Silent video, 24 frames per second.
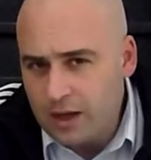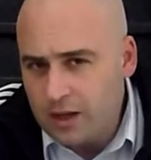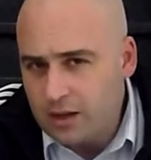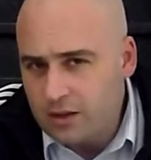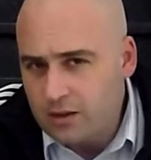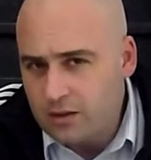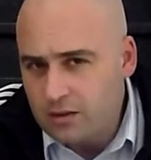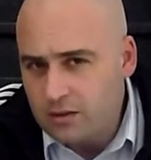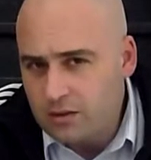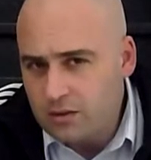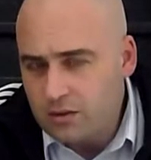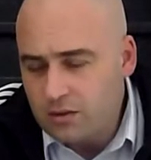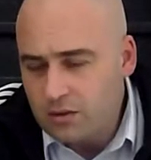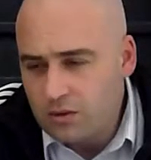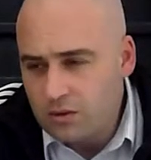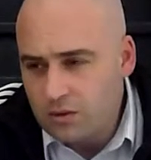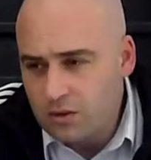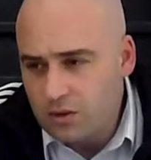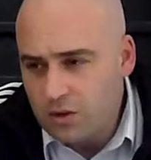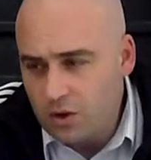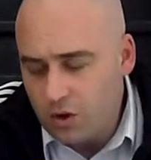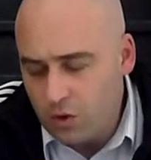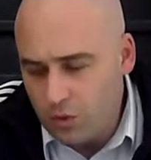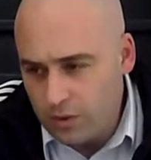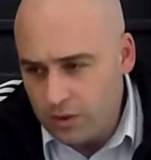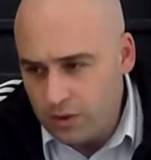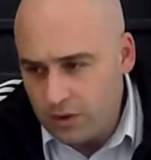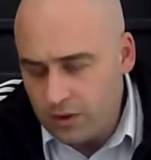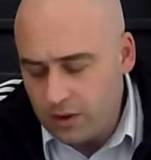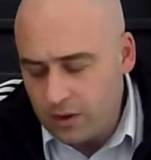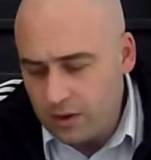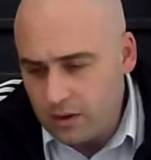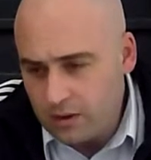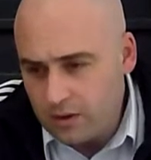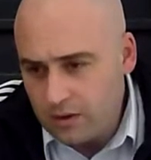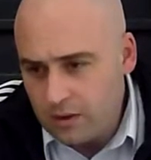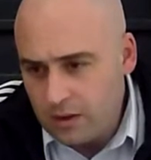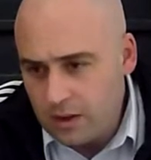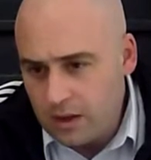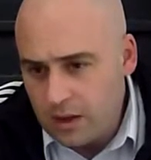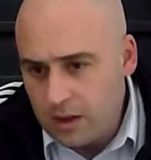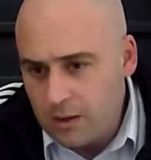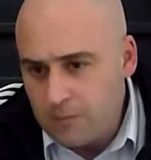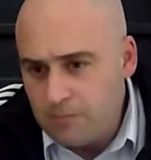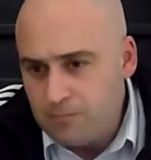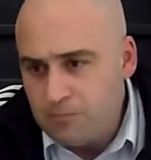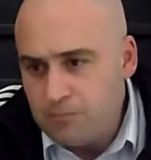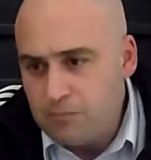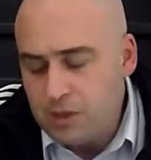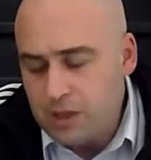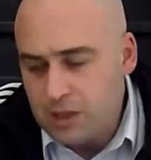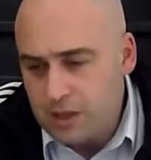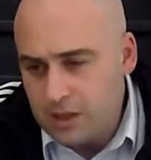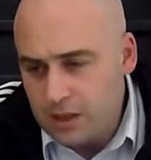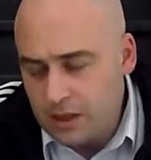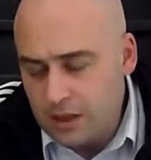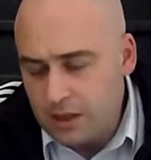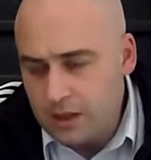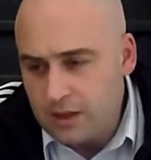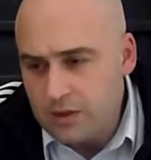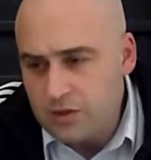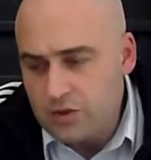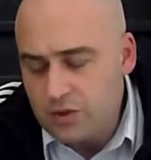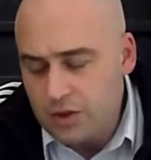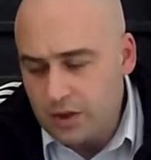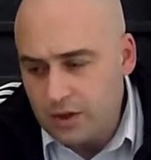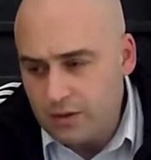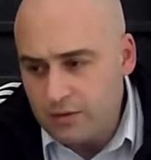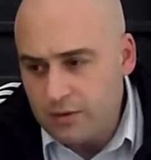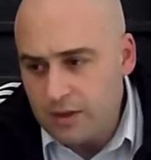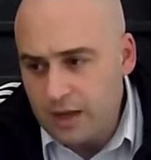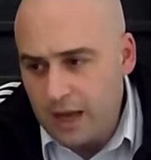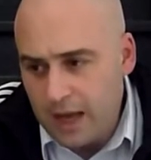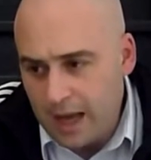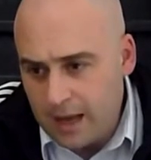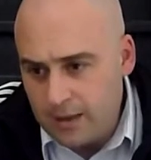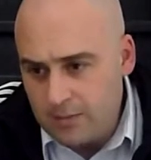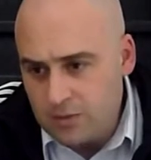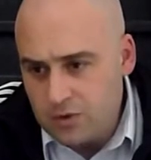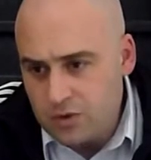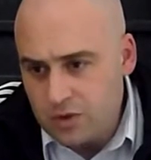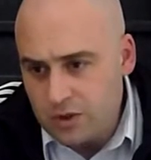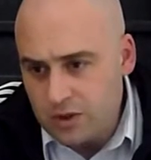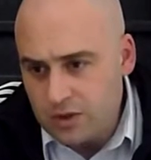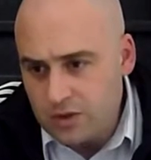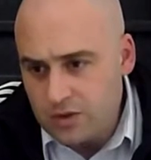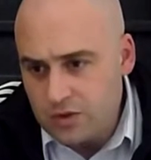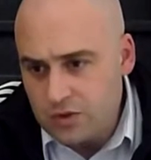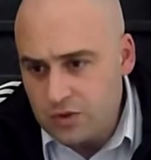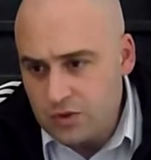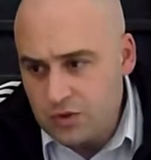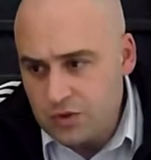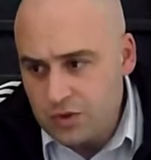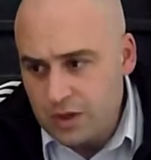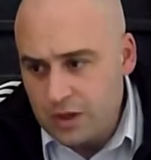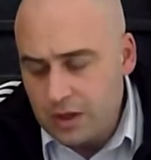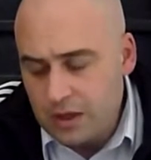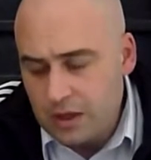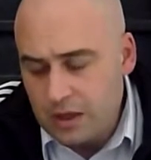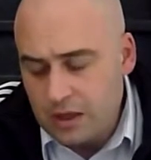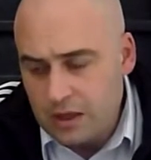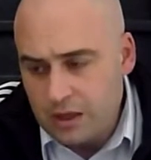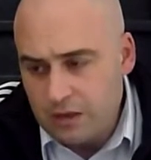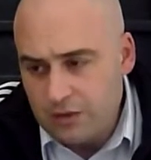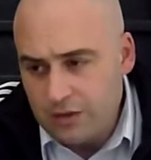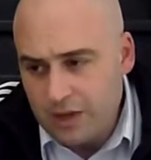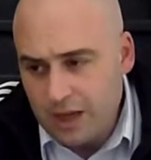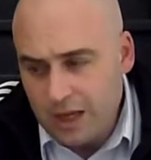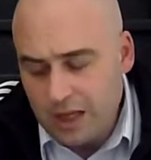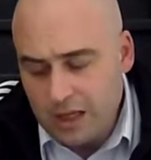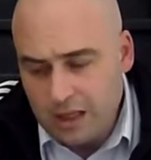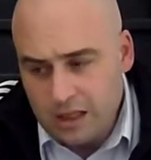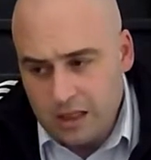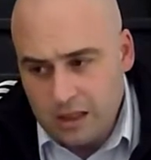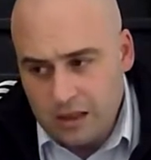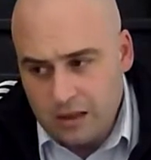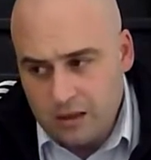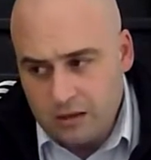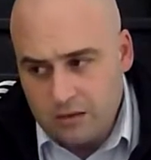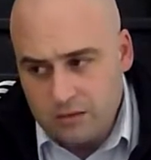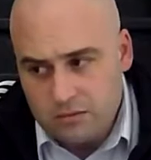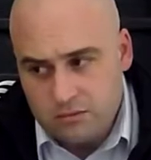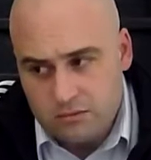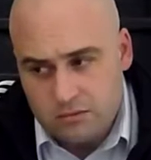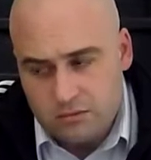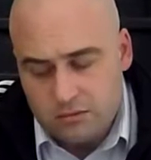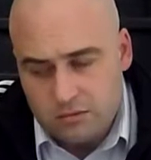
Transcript: I can go with it because of the absence of any